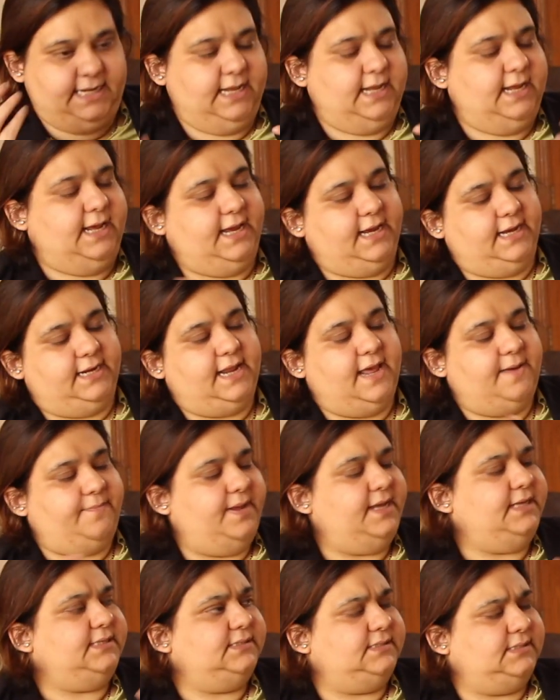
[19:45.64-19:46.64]

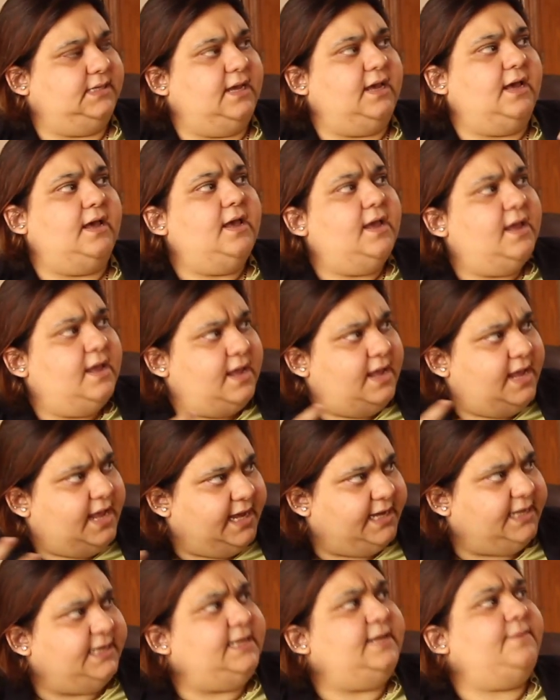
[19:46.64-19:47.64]
Academics,
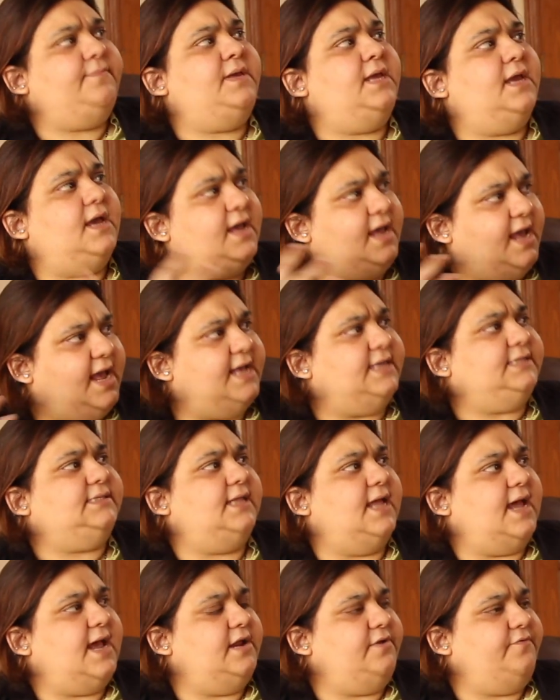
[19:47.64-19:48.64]
academia has
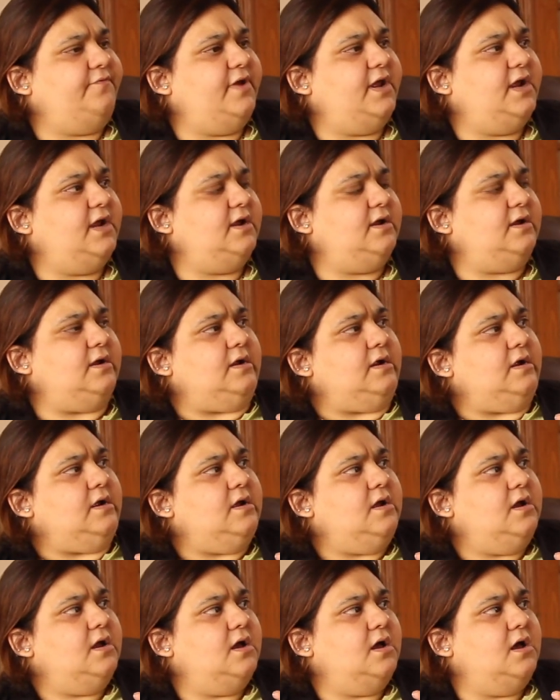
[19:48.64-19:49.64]
that where
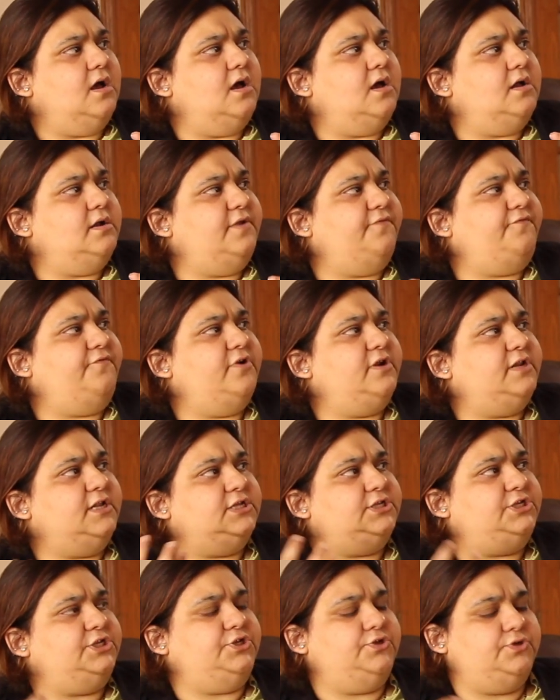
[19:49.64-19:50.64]
different
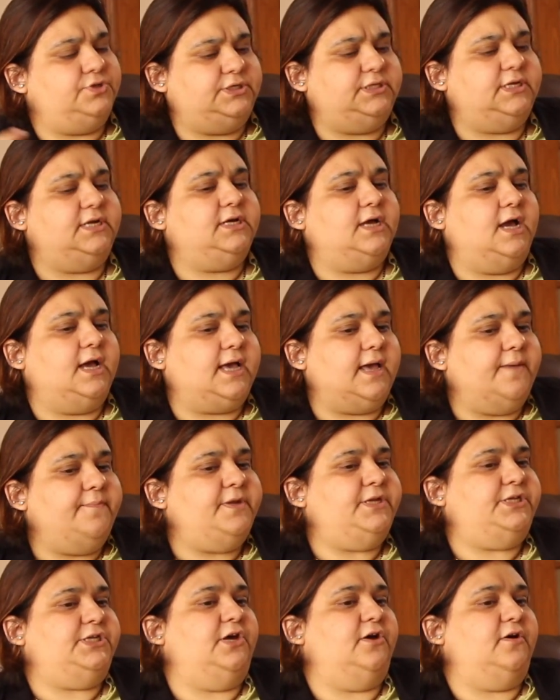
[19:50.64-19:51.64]
institutes, a
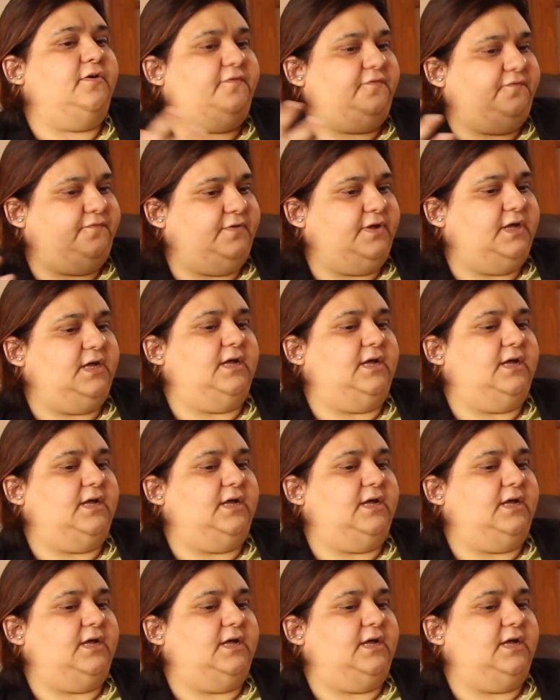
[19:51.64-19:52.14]
committee of